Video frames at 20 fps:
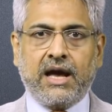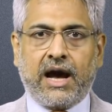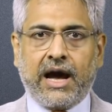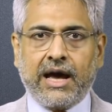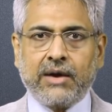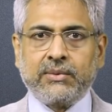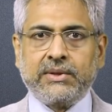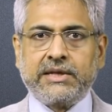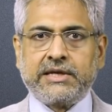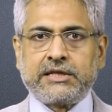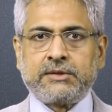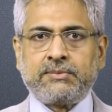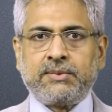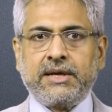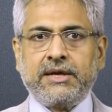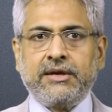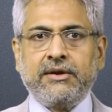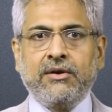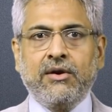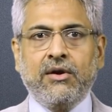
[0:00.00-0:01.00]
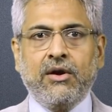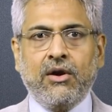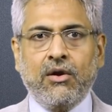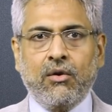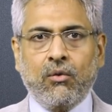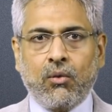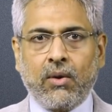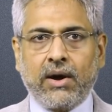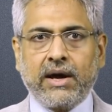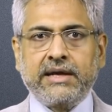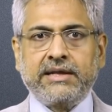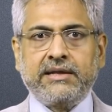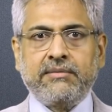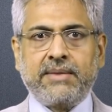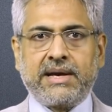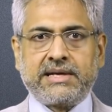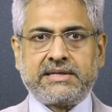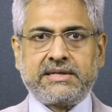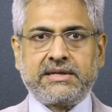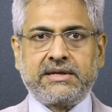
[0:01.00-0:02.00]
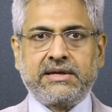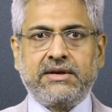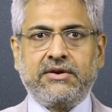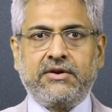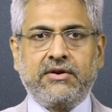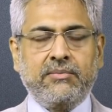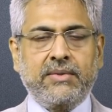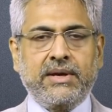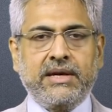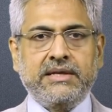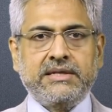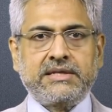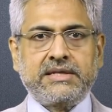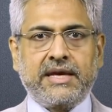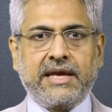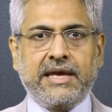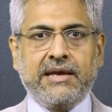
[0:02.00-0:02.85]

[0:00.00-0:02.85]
I will explain why the massacre remains